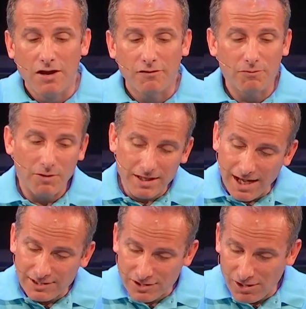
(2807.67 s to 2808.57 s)
from what
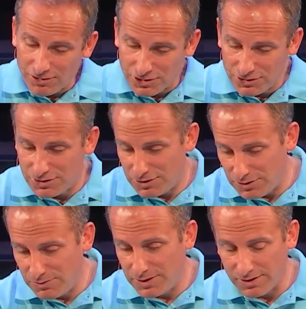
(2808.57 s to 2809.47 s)
God has called you to
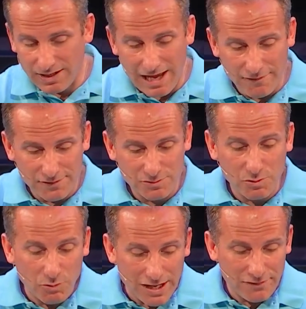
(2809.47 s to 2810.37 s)
do with your life as we
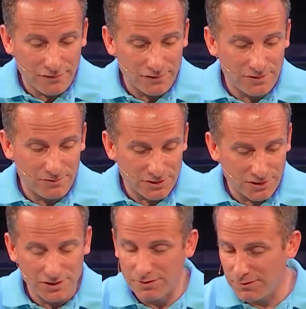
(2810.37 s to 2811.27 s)
wait for the
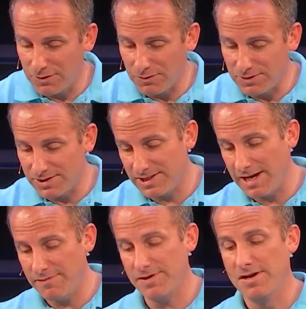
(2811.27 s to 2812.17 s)
return of our Lord and
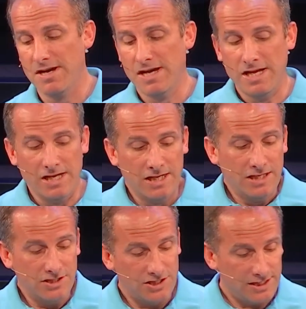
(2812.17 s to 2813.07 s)
Savior,
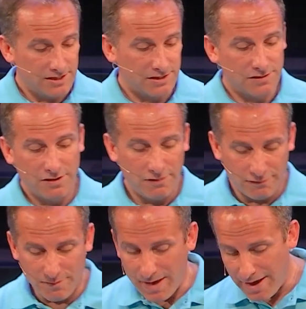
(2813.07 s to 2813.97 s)
Jesus,
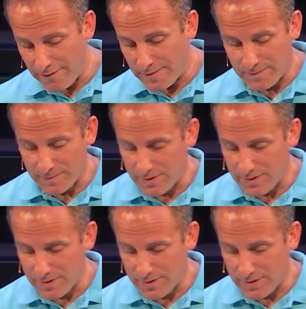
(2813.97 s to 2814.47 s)
from heaven.